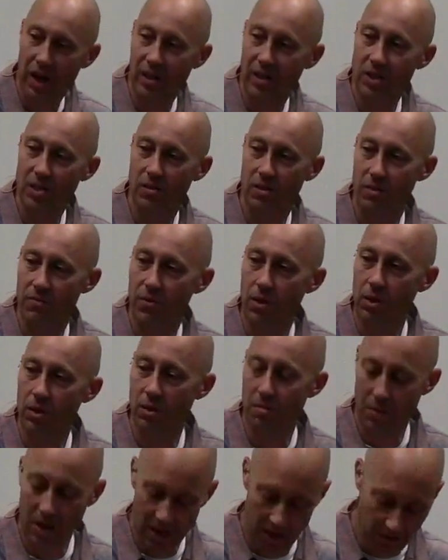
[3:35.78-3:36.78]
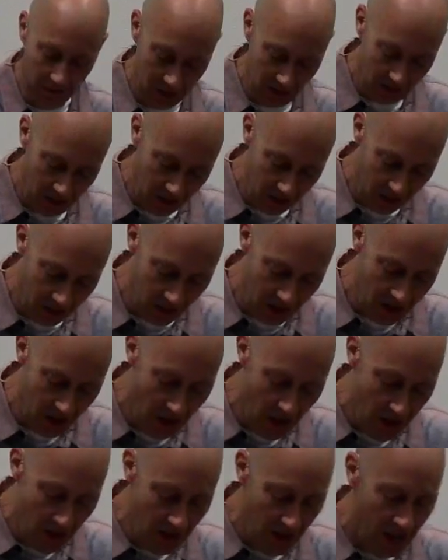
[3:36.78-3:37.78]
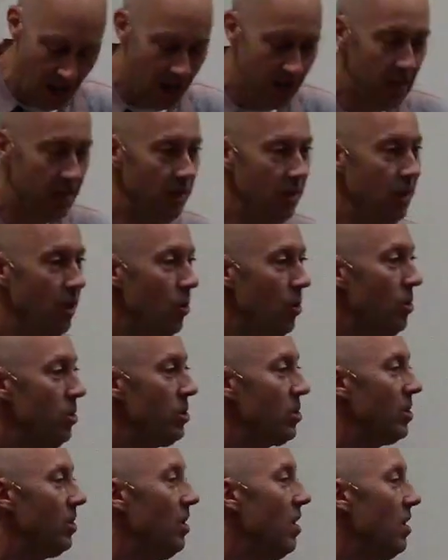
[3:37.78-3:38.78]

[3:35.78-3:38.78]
of the fallen men of Assisi, and even those